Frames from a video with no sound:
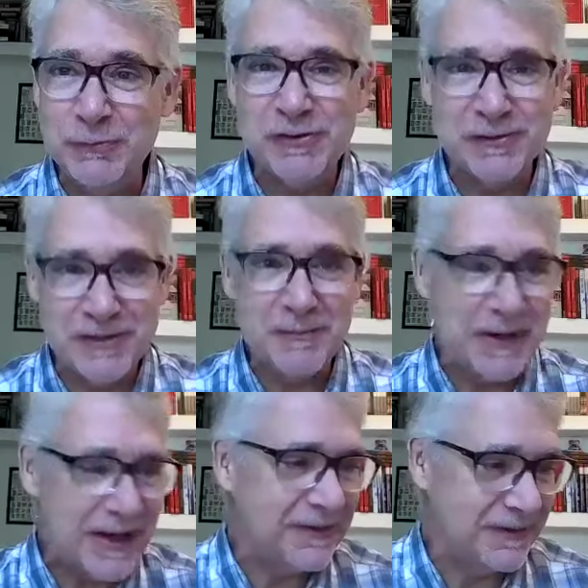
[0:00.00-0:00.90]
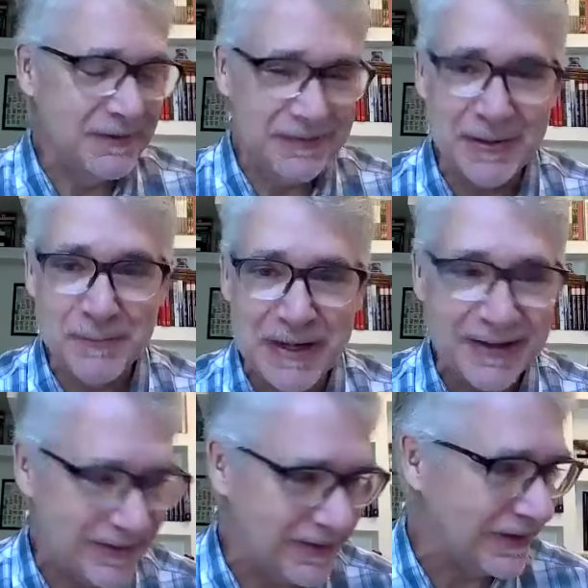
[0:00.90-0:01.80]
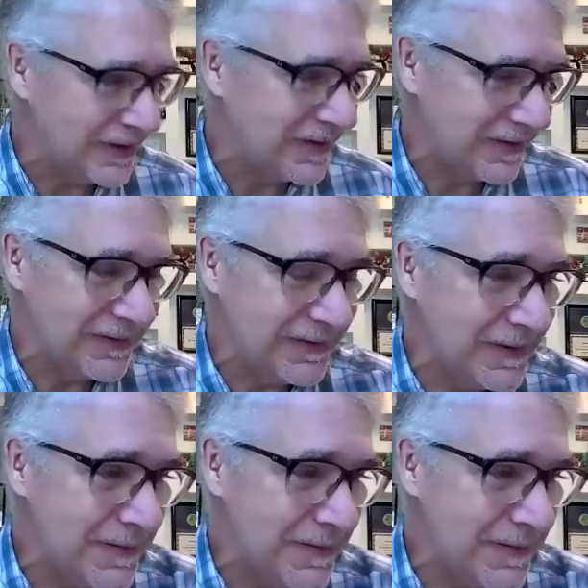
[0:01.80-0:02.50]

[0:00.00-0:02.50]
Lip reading: should come back to this.